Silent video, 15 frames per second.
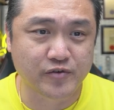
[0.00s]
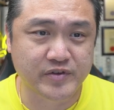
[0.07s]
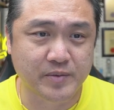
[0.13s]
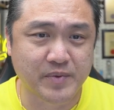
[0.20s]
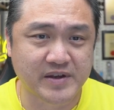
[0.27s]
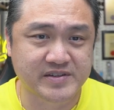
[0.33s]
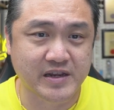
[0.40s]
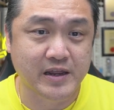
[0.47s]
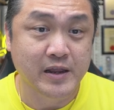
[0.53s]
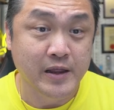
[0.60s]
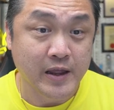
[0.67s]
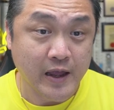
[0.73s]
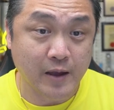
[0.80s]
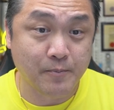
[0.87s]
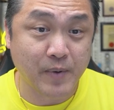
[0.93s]
of Temasek.
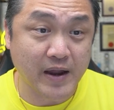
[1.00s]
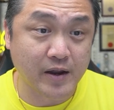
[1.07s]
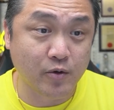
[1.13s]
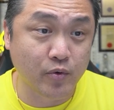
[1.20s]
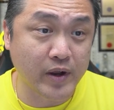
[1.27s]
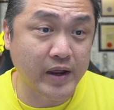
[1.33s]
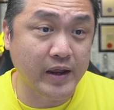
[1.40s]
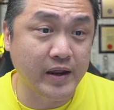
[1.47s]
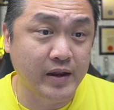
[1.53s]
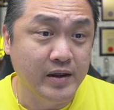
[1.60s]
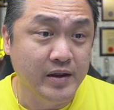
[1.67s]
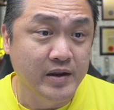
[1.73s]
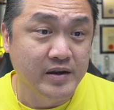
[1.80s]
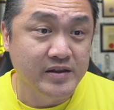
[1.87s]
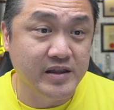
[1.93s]
And by the way,